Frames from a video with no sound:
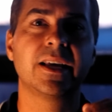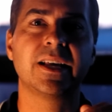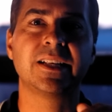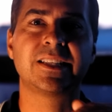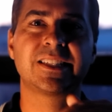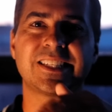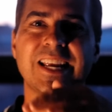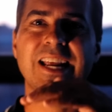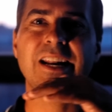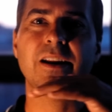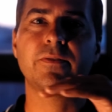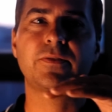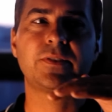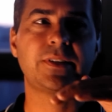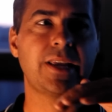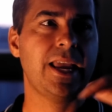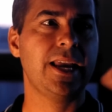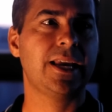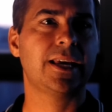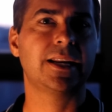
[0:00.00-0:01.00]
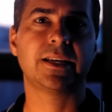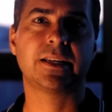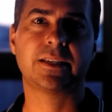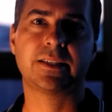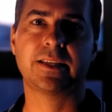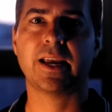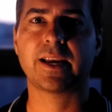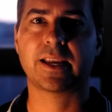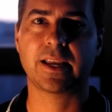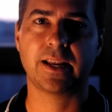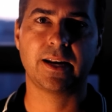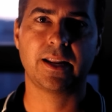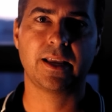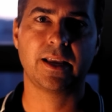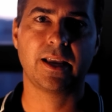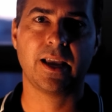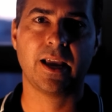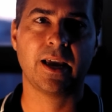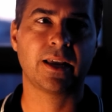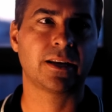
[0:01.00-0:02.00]
Instead of taking a second
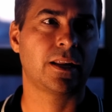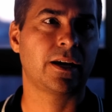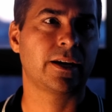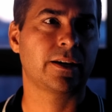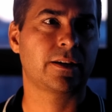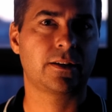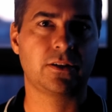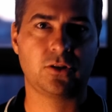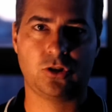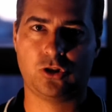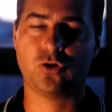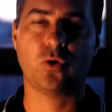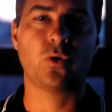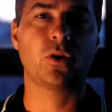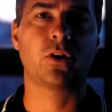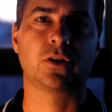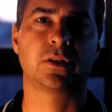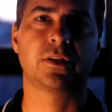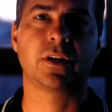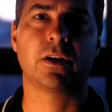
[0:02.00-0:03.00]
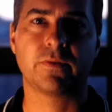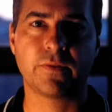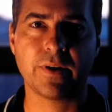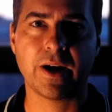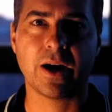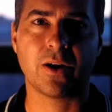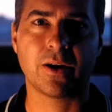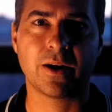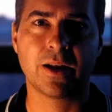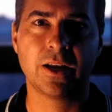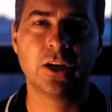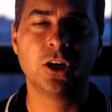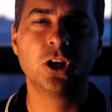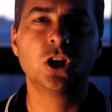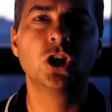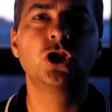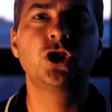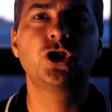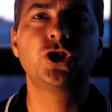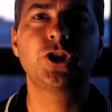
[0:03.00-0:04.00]
and like sorting herself out,
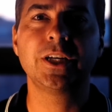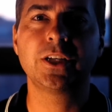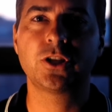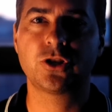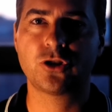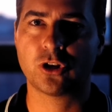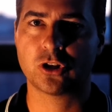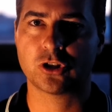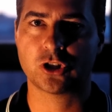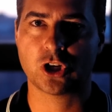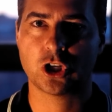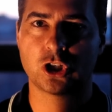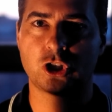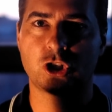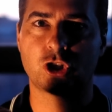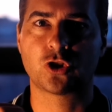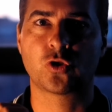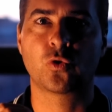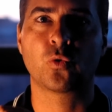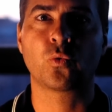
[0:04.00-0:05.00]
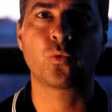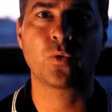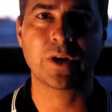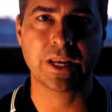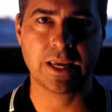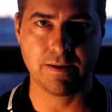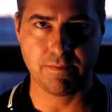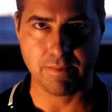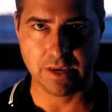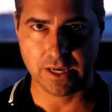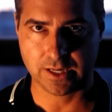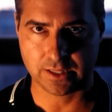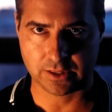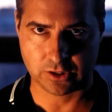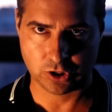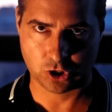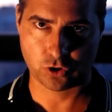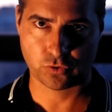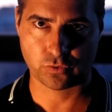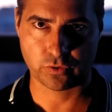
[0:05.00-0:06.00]
she starts screaming
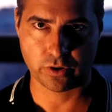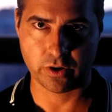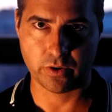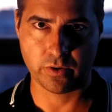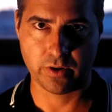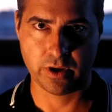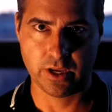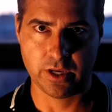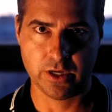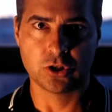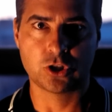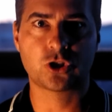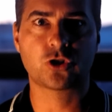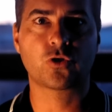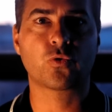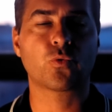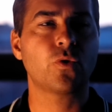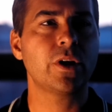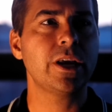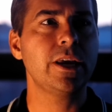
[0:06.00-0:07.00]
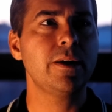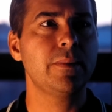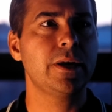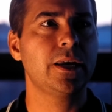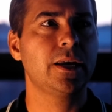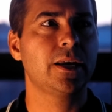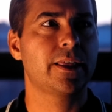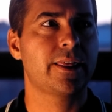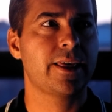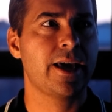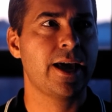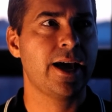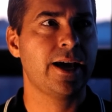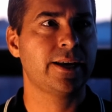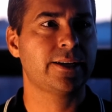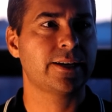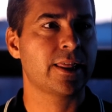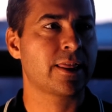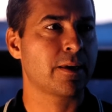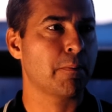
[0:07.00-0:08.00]
at the crew, screaming
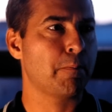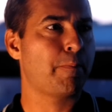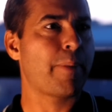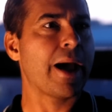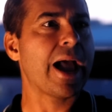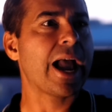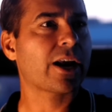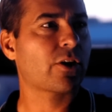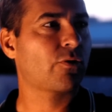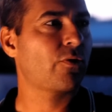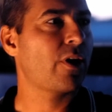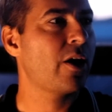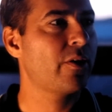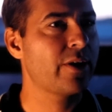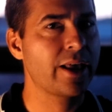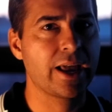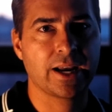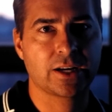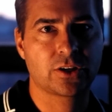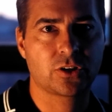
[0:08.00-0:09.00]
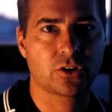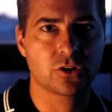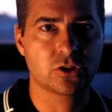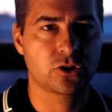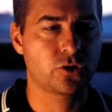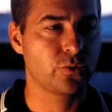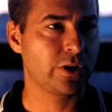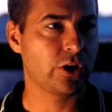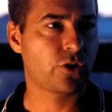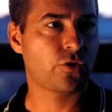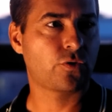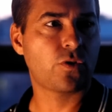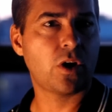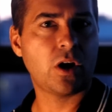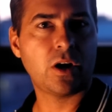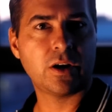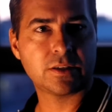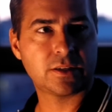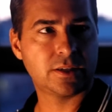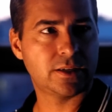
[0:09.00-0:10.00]
that the background actors doing
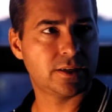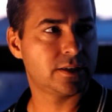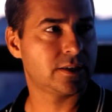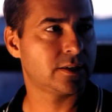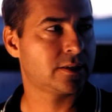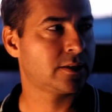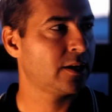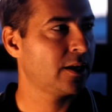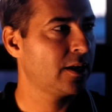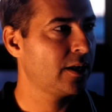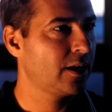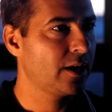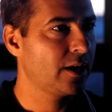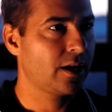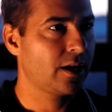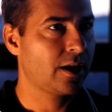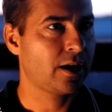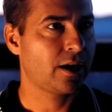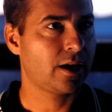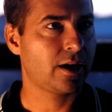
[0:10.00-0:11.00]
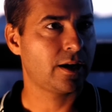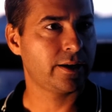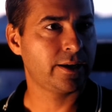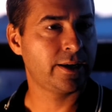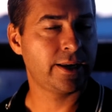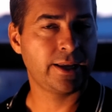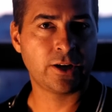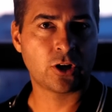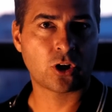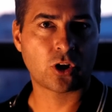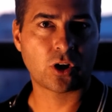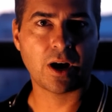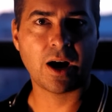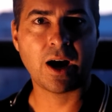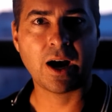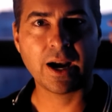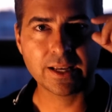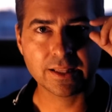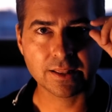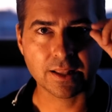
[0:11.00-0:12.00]
crosses uh, in her
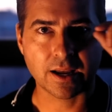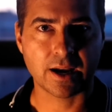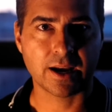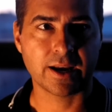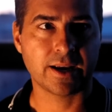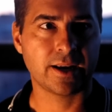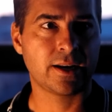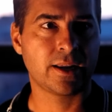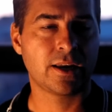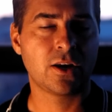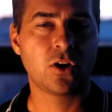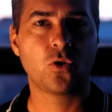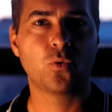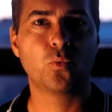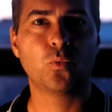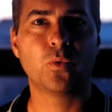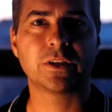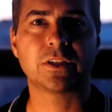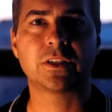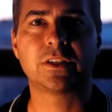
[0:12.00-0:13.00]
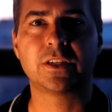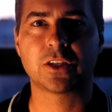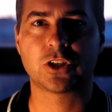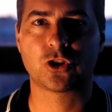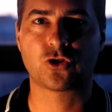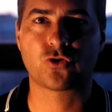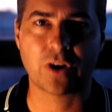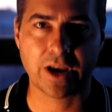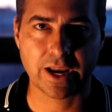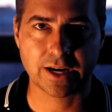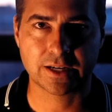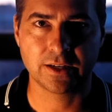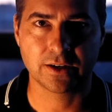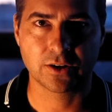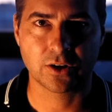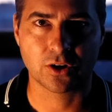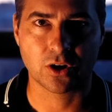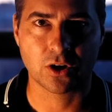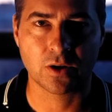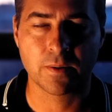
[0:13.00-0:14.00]
eye line was
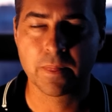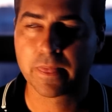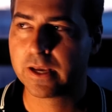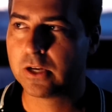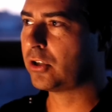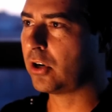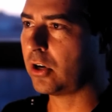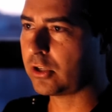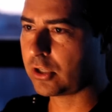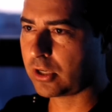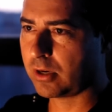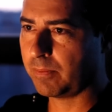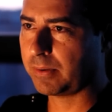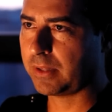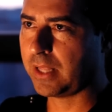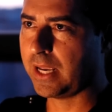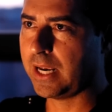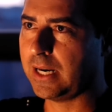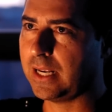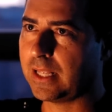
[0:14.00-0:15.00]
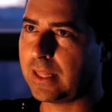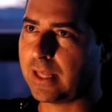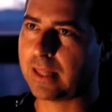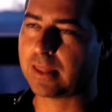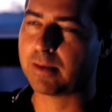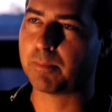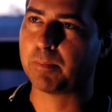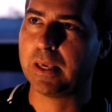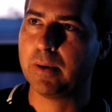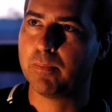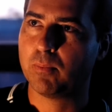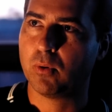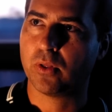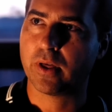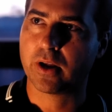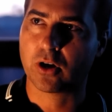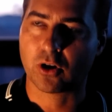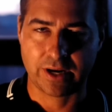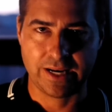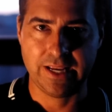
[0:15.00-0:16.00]
distracting her. She starts complaining that the people
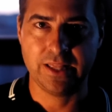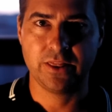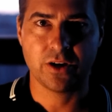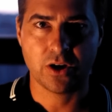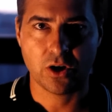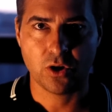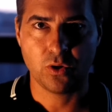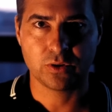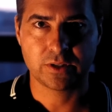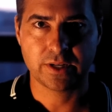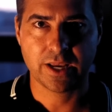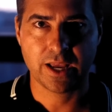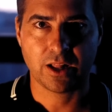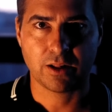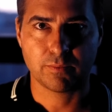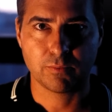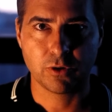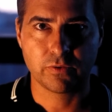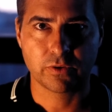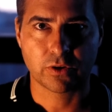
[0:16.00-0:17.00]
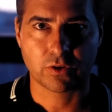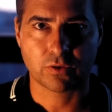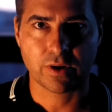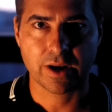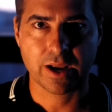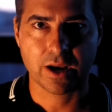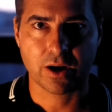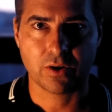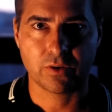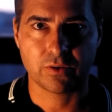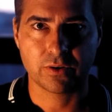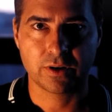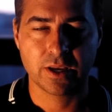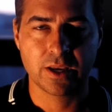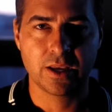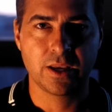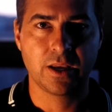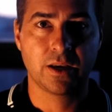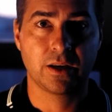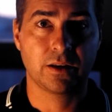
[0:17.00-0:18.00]
that are in the hotel moving around,
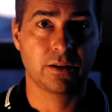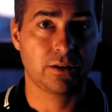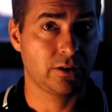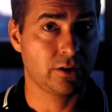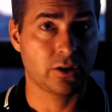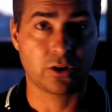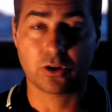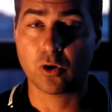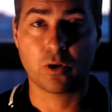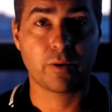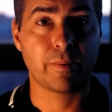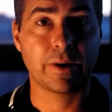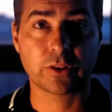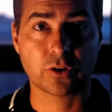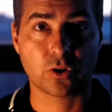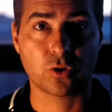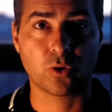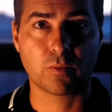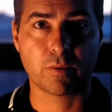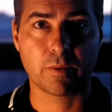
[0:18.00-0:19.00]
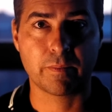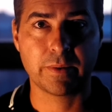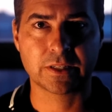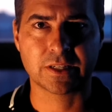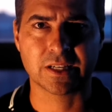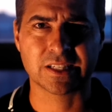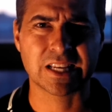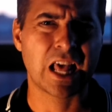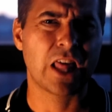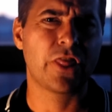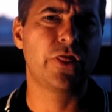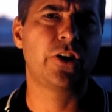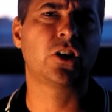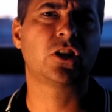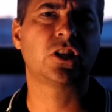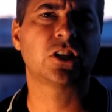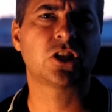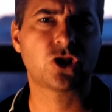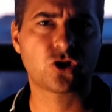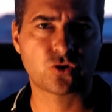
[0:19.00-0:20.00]
going about their normal business,
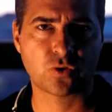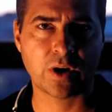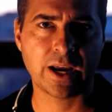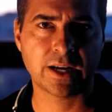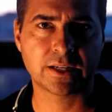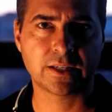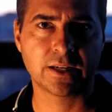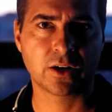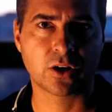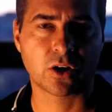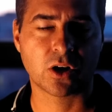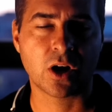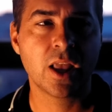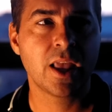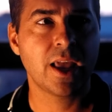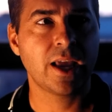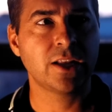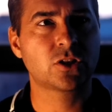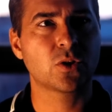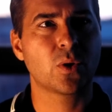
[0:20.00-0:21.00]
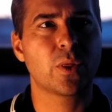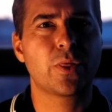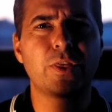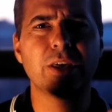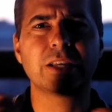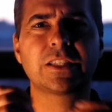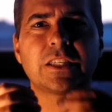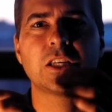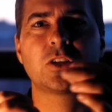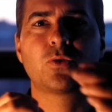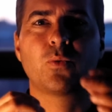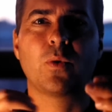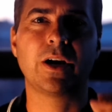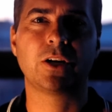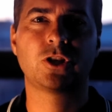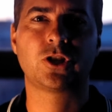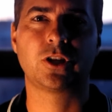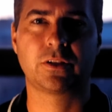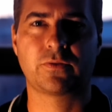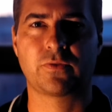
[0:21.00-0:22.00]
they're distracting her. And so this is
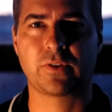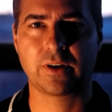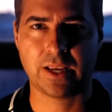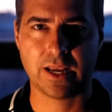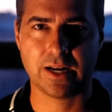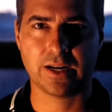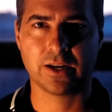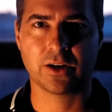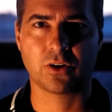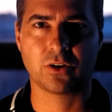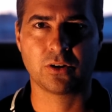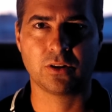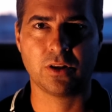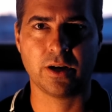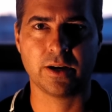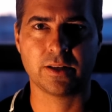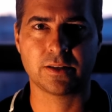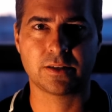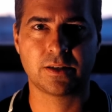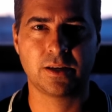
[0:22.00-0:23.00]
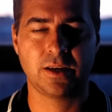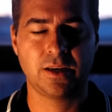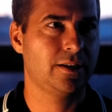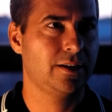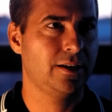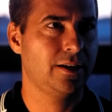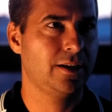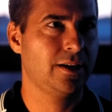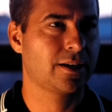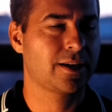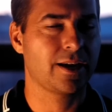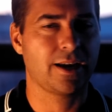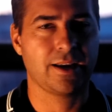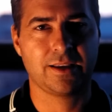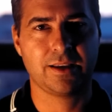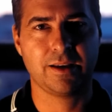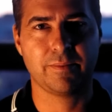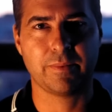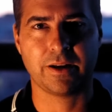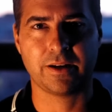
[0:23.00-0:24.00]
why she's forgetting her lines.
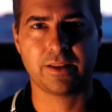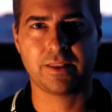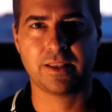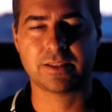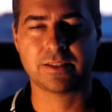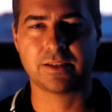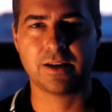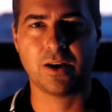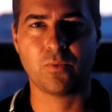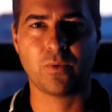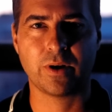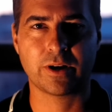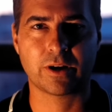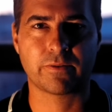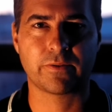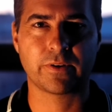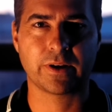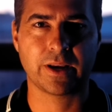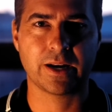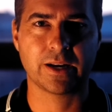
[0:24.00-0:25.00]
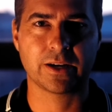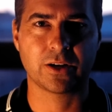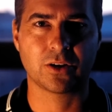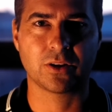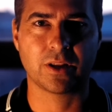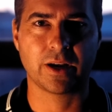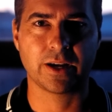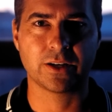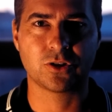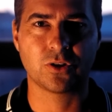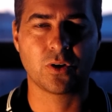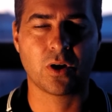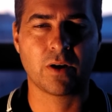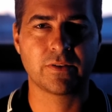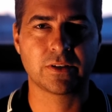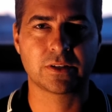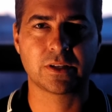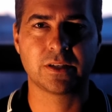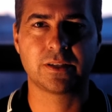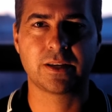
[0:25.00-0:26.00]
Okay, come on. That's not why you're forgetting your lines. You
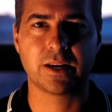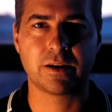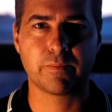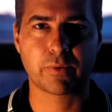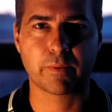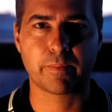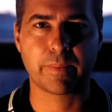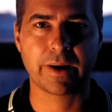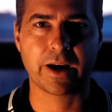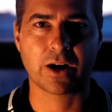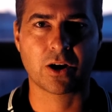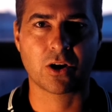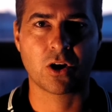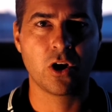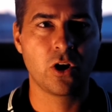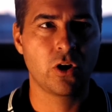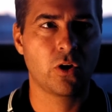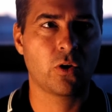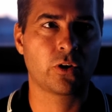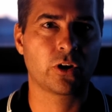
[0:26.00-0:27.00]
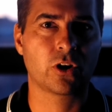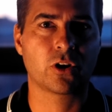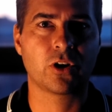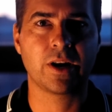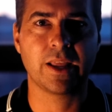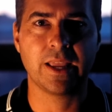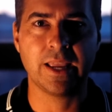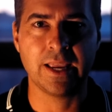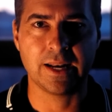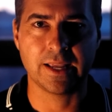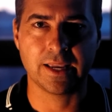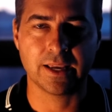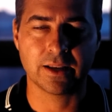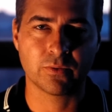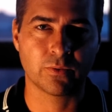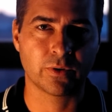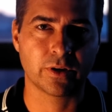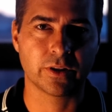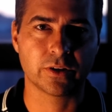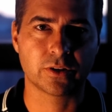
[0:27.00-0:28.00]
obviously didn't prepare, or you're an
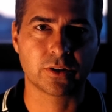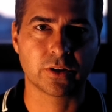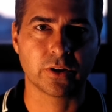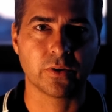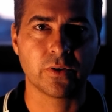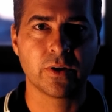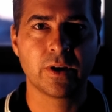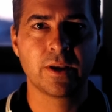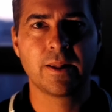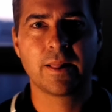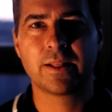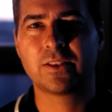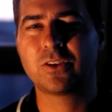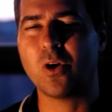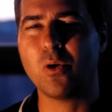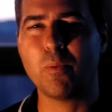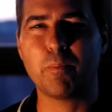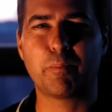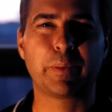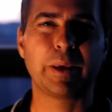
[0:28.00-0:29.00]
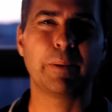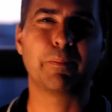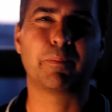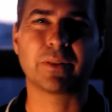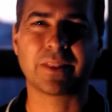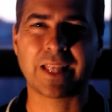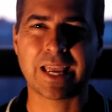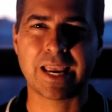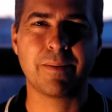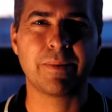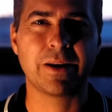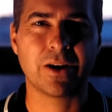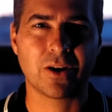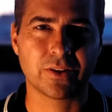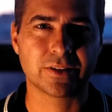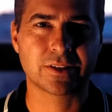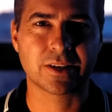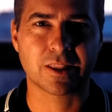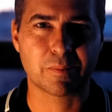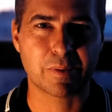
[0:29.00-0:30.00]
idiot, one of the two. Don't be blaming
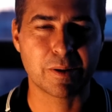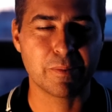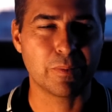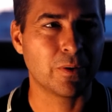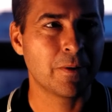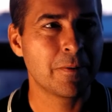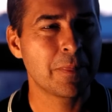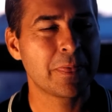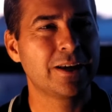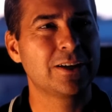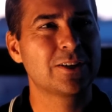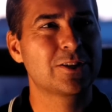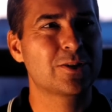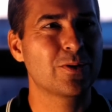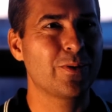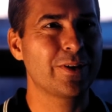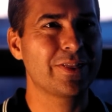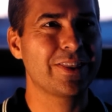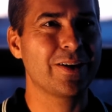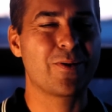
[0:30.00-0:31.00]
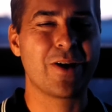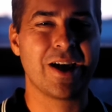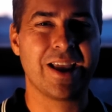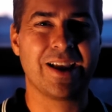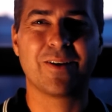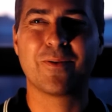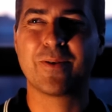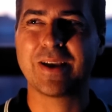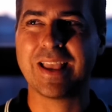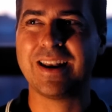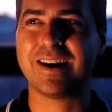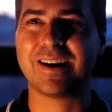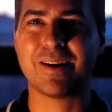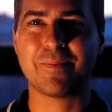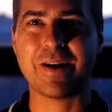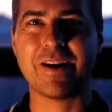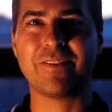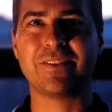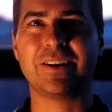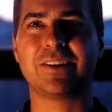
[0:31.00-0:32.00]
all these other people. So what they, we ended
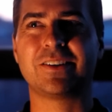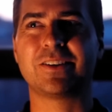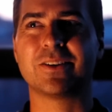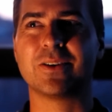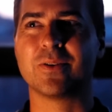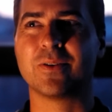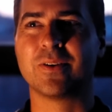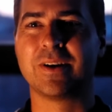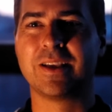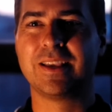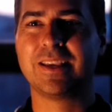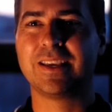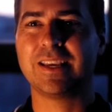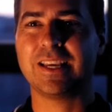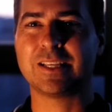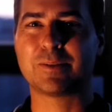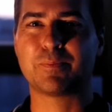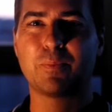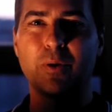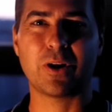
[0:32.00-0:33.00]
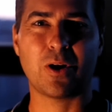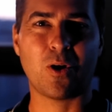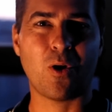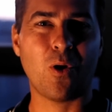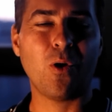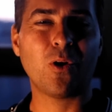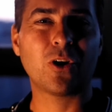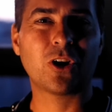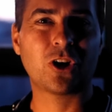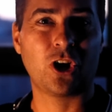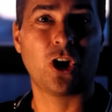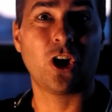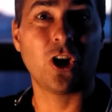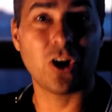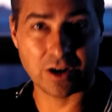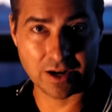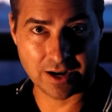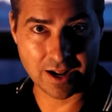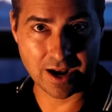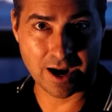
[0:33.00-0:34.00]
up having to do is put a whole
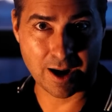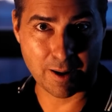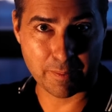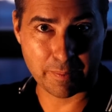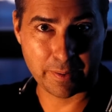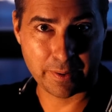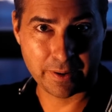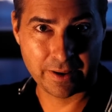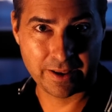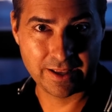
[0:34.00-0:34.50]
curtain up